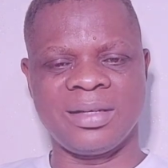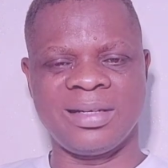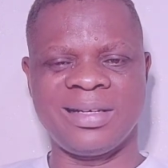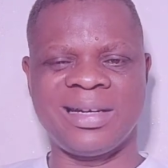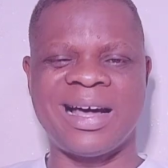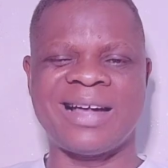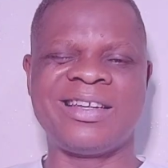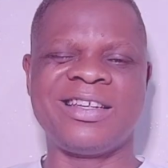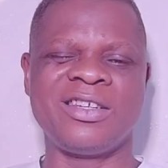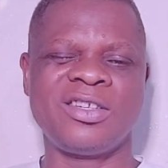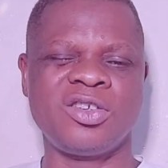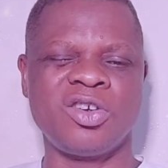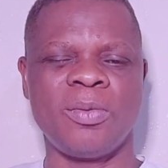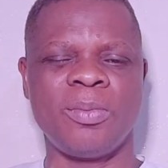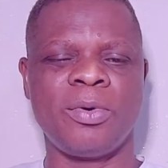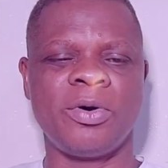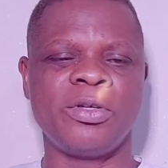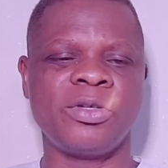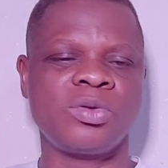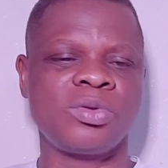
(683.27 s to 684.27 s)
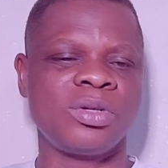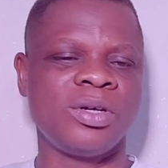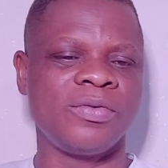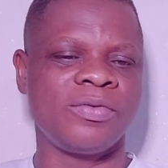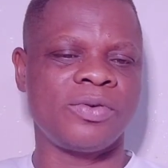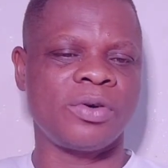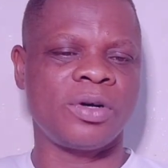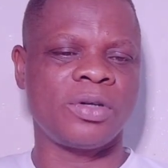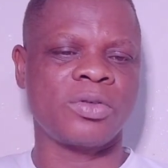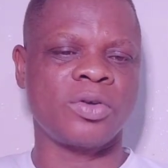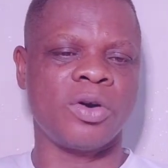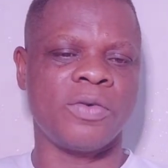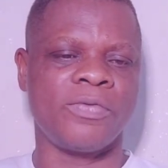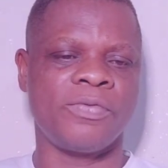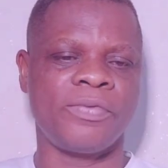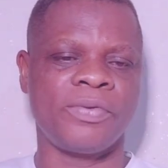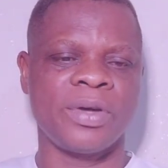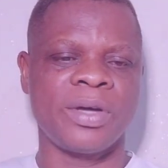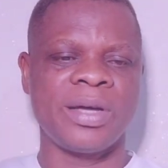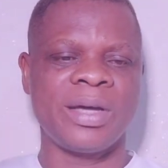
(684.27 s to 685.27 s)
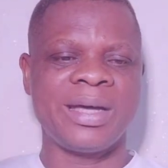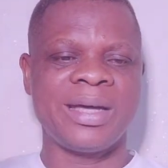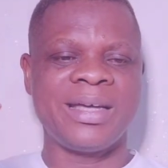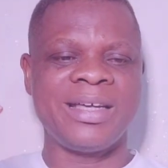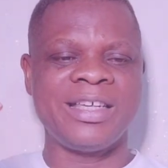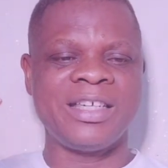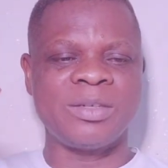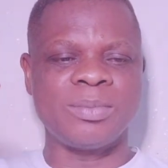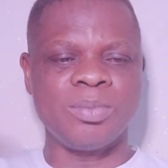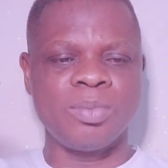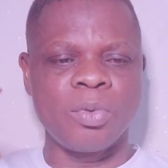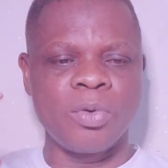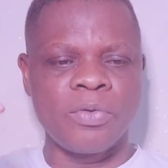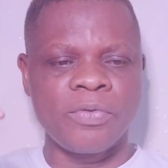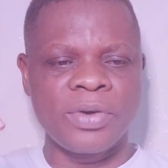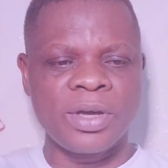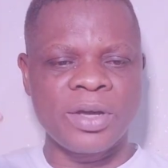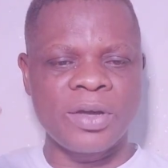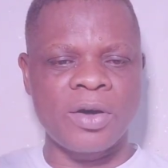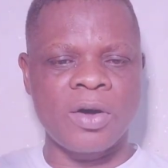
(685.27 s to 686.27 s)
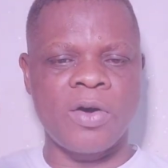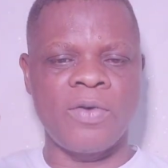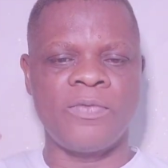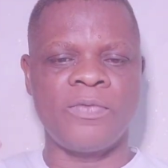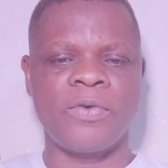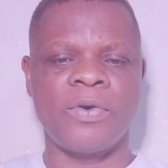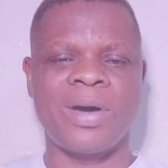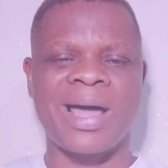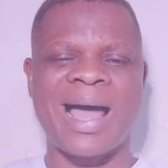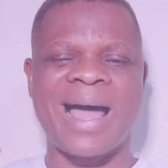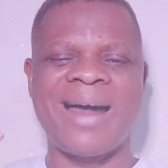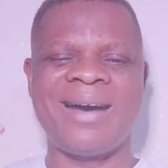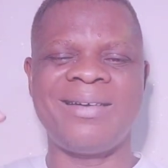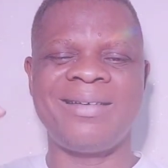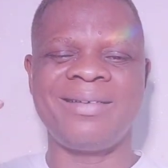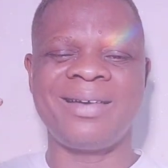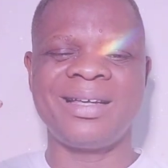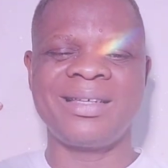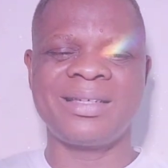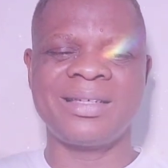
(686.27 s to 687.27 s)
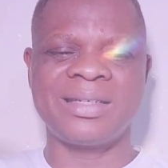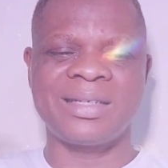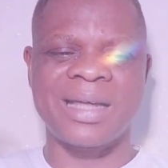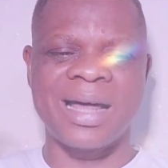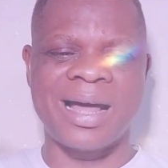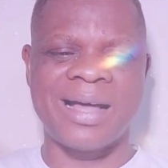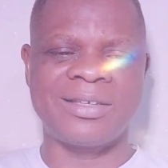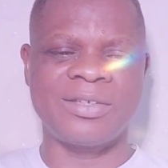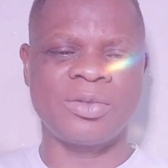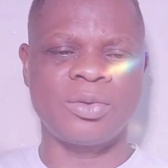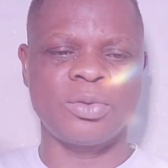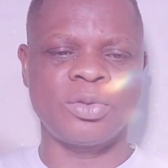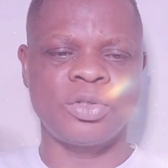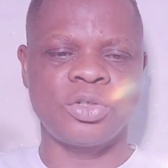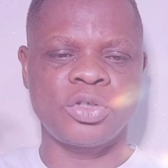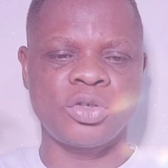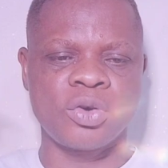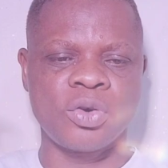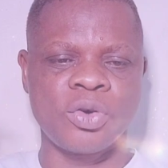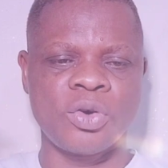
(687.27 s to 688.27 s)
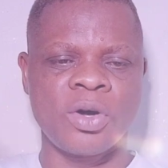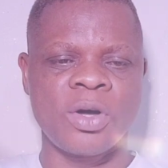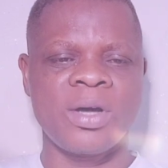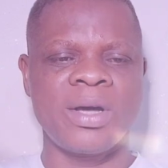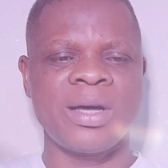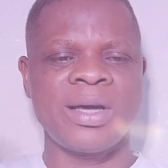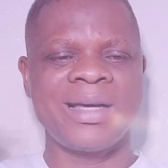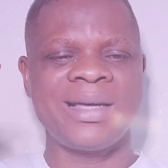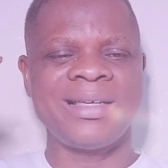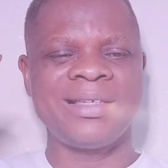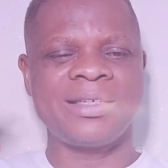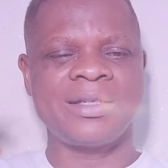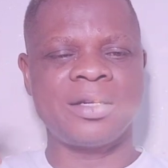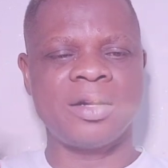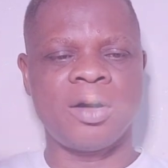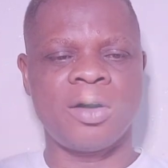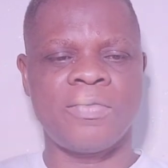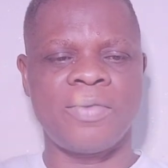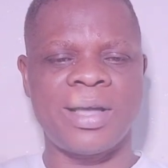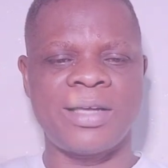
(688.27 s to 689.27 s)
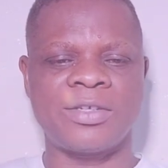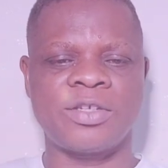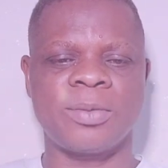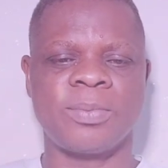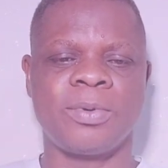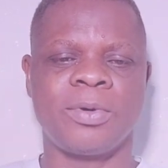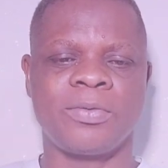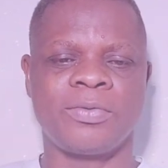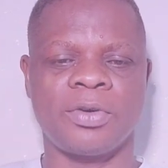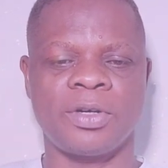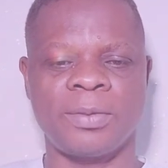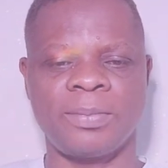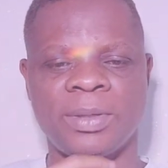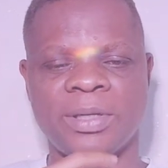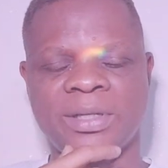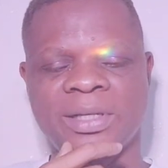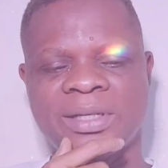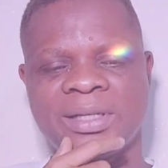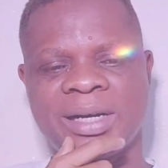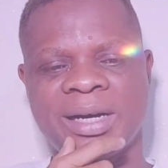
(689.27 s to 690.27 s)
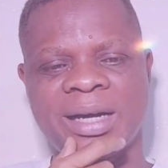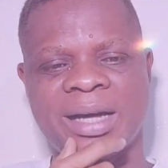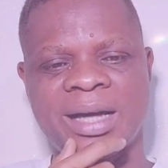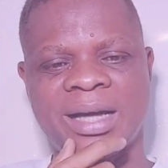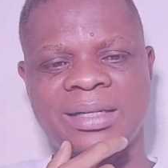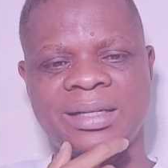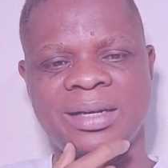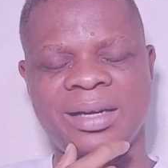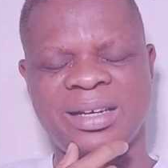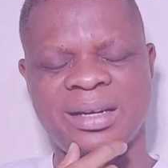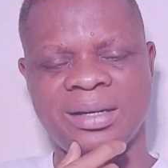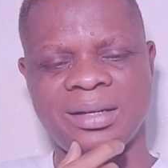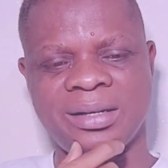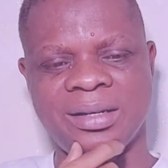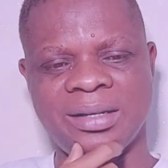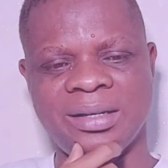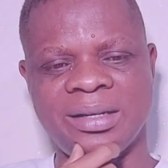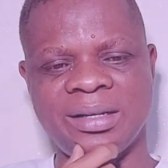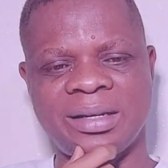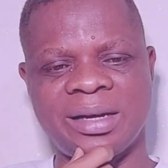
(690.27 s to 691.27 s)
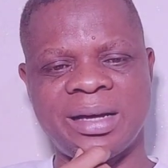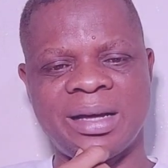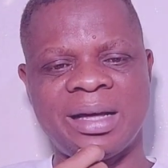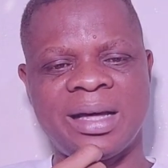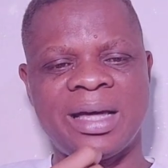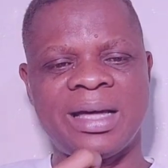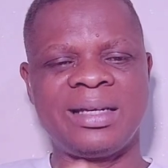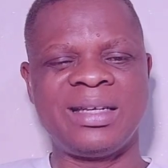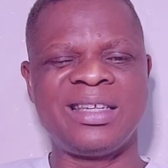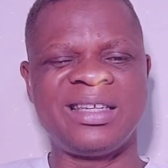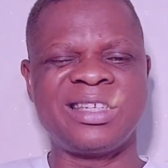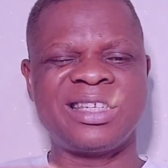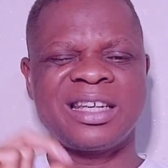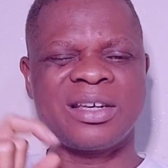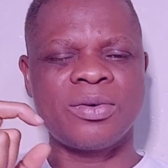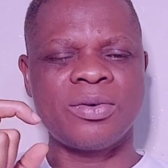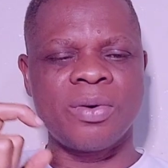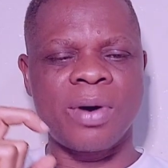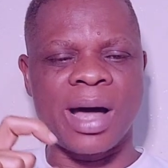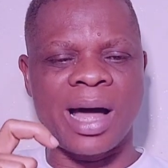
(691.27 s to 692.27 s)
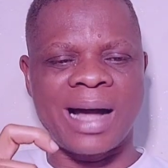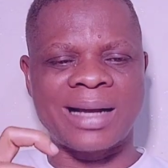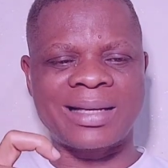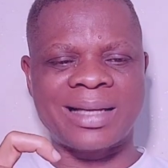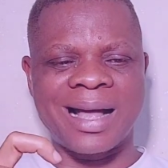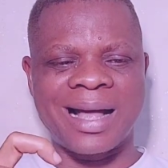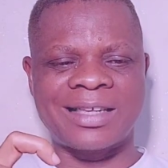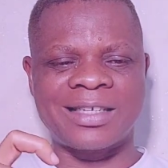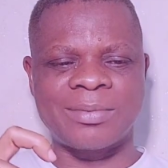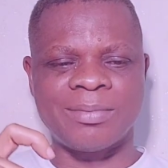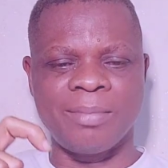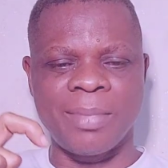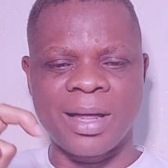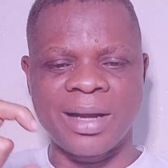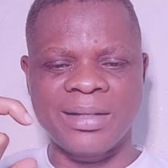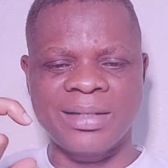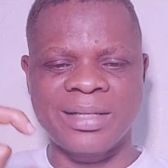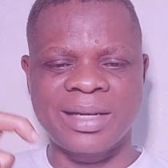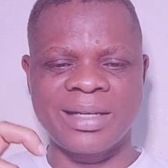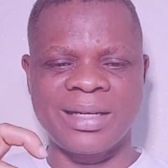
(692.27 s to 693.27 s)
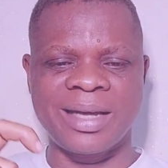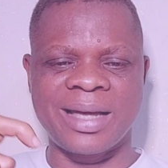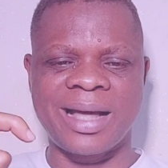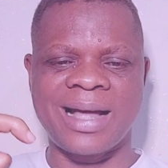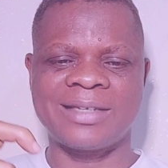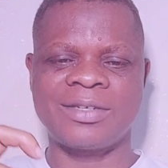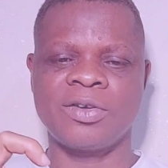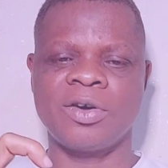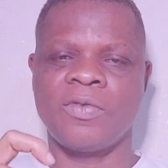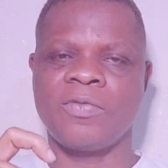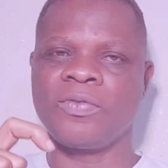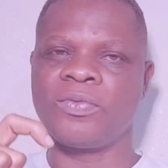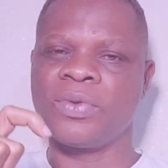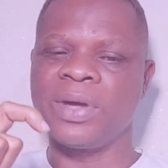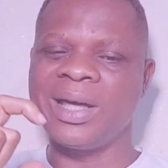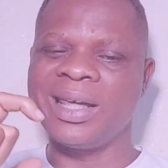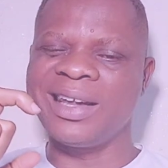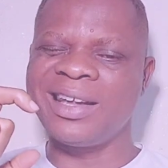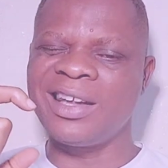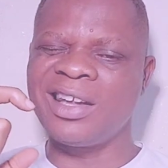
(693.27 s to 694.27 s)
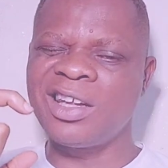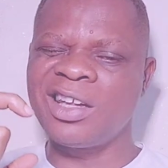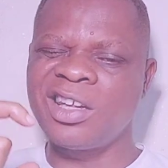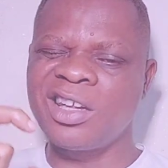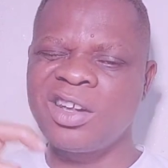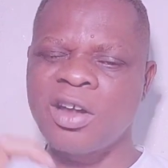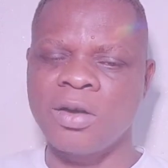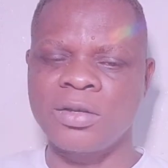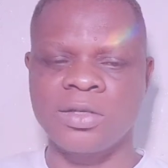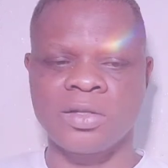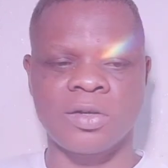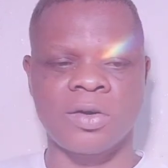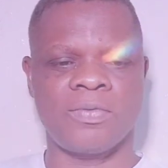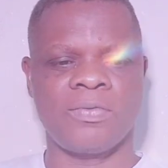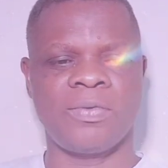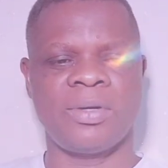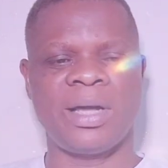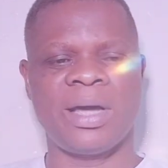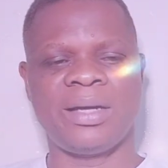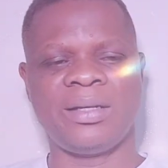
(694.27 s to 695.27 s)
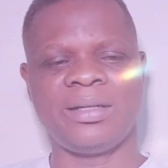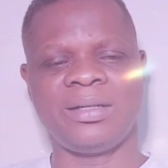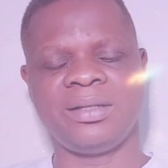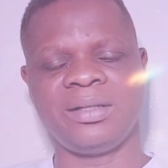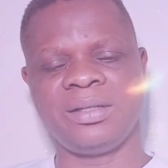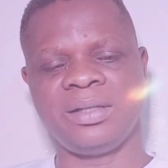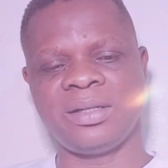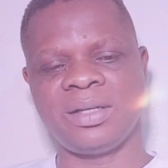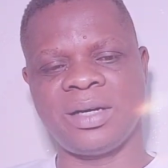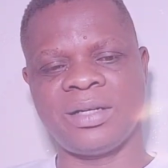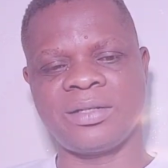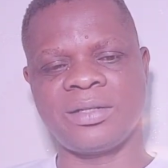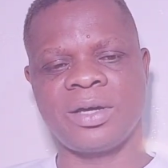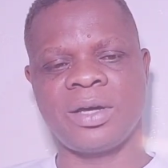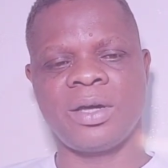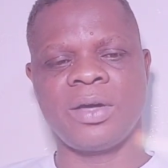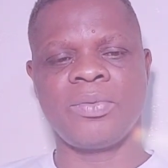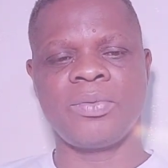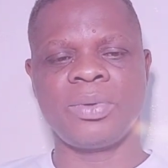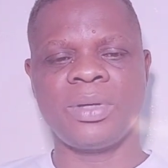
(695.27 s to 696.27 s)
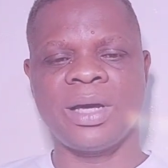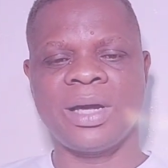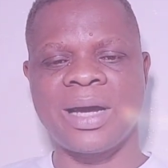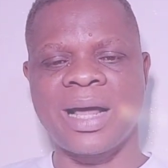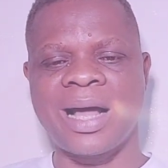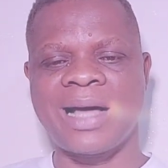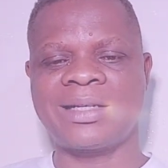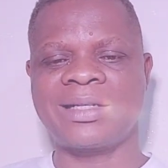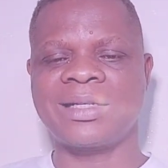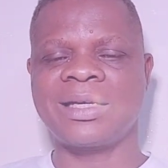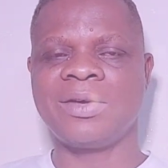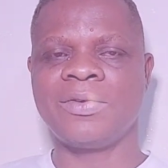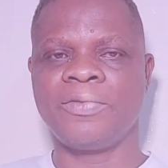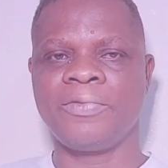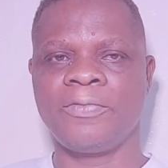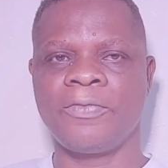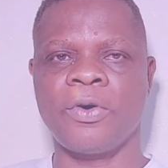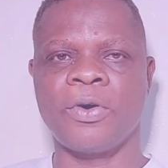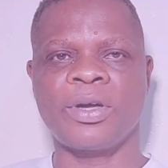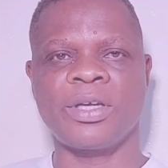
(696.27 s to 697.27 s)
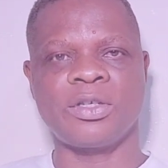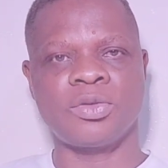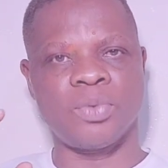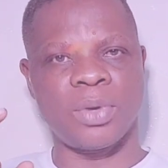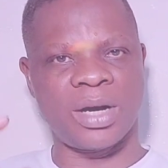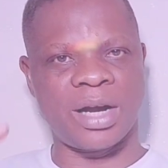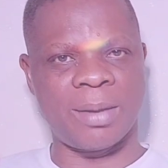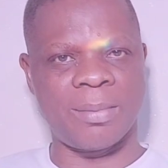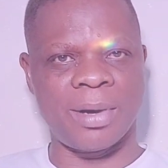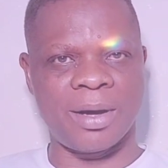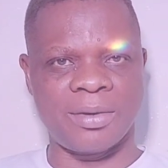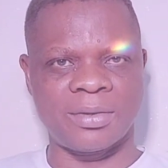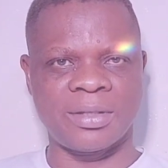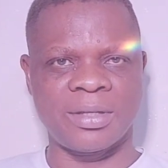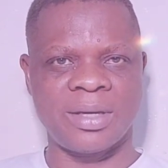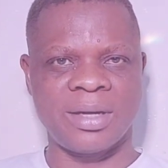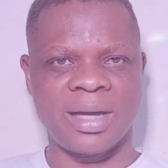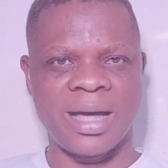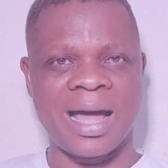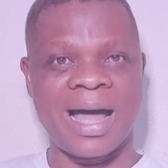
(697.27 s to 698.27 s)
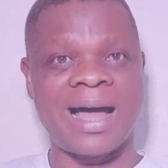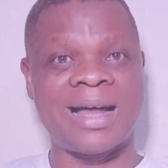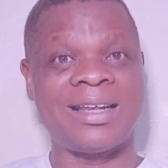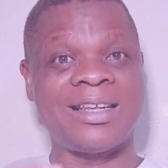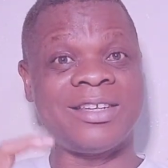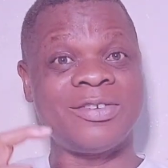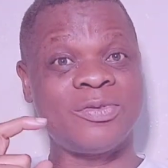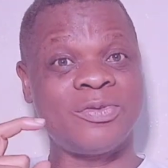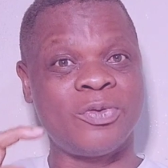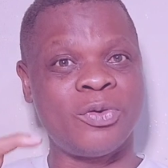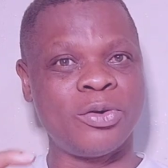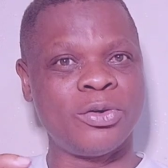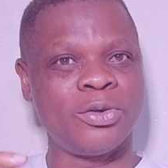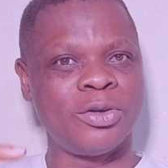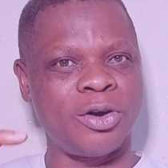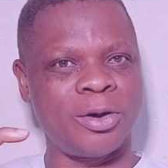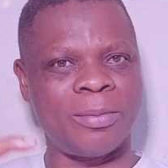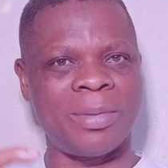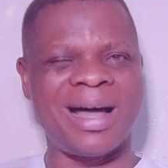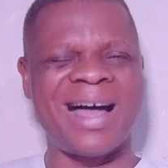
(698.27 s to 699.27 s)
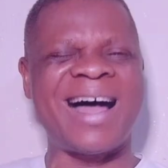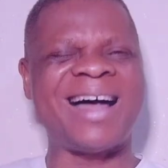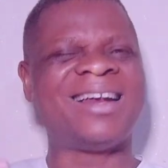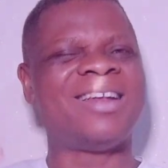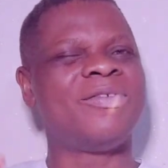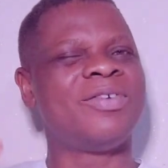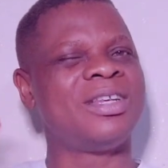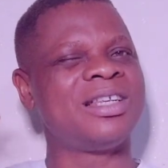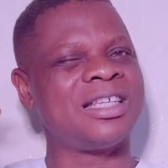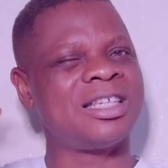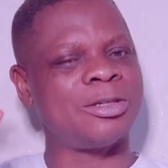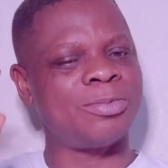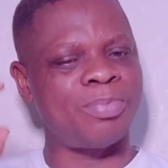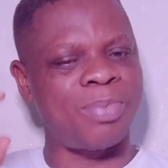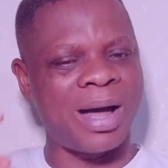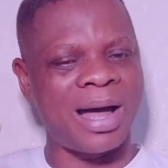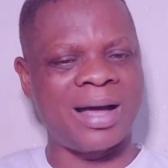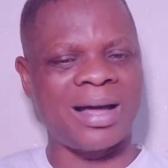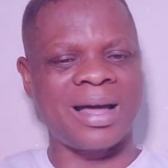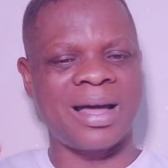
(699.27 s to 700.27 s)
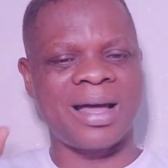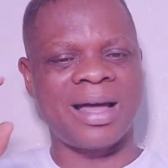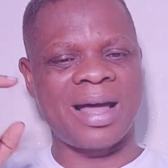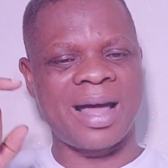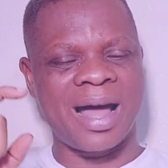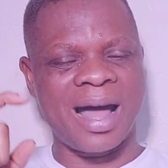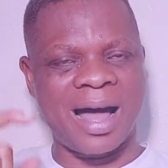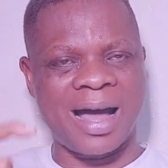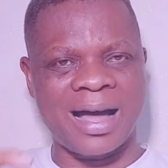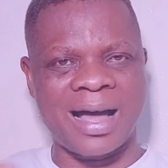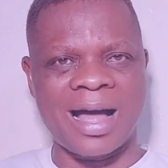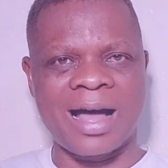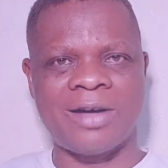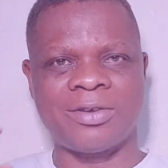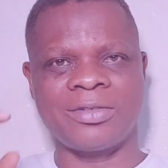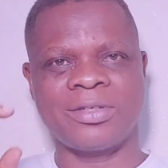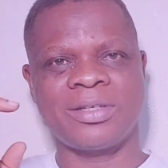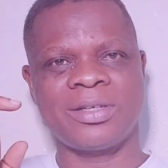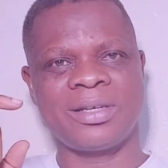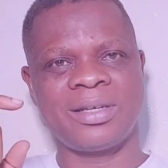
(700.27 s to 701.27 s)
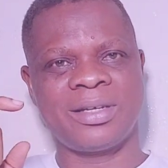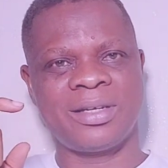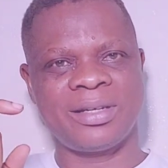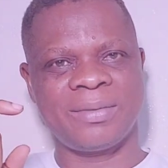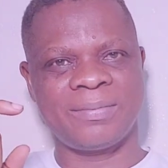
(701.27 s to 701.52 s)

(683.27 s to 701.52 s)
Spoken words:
today, that this young boy stood in front of his moving convoy and raised his hand to show his love and support for the presidential candidate. This single act has melted the hearts of a lot of Nigerians, with them asking for his whereabouts and his phone number and even his bank account